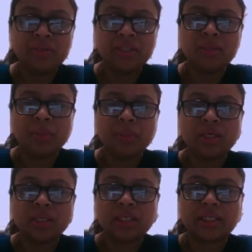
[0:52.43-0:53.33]
Dental plaque
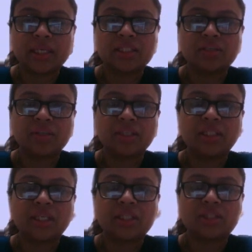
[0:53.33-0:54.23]
get calcified,
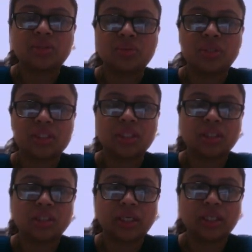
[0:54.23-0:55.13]
that is known as
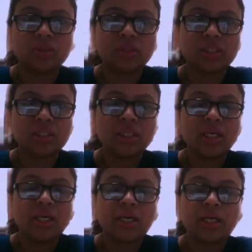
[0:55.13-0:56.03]
dental calculus,
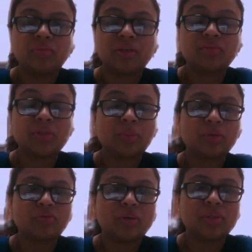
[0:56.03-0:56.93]
and when we are
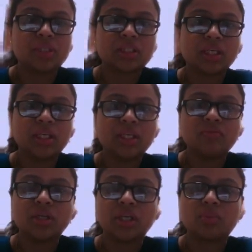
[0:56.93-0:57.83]
performing scaling,
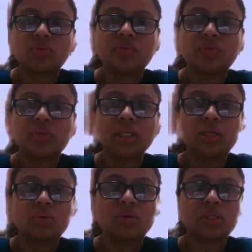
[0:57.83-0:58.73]
we are removing
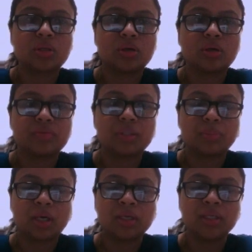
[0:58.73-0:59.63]
calculus along the
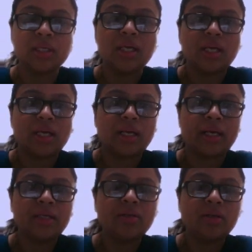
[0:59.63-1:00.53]
plaque,
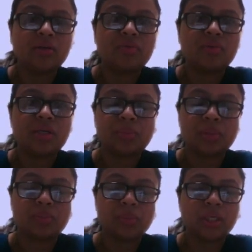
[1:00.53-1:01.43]
and we are
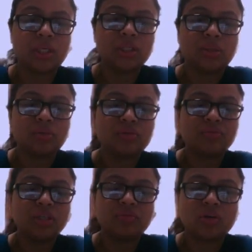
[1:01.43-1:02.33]
making the tooth
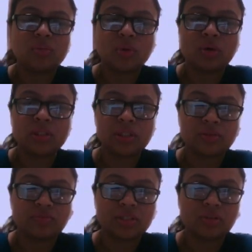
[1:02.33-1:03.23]
free from all
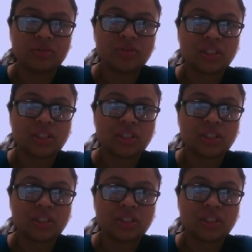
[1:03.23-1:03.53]
surface of